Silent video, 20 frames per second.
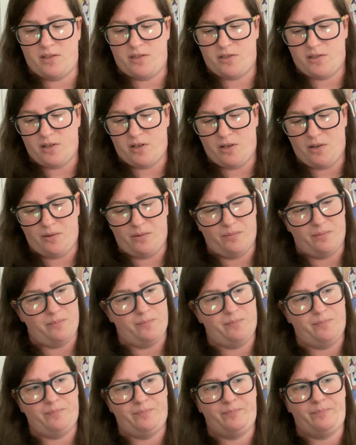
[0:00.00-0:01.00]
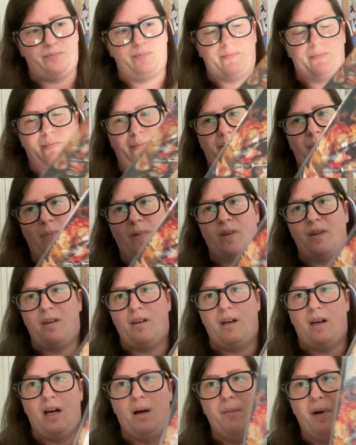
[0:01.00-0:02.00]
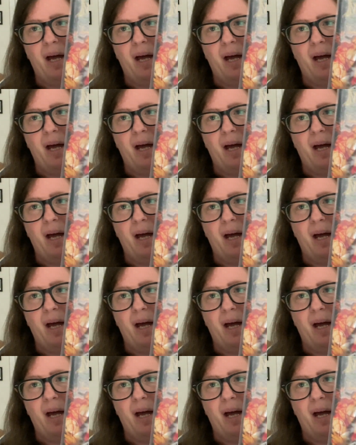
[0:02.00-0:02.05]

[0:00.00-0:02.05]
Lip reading: so I'm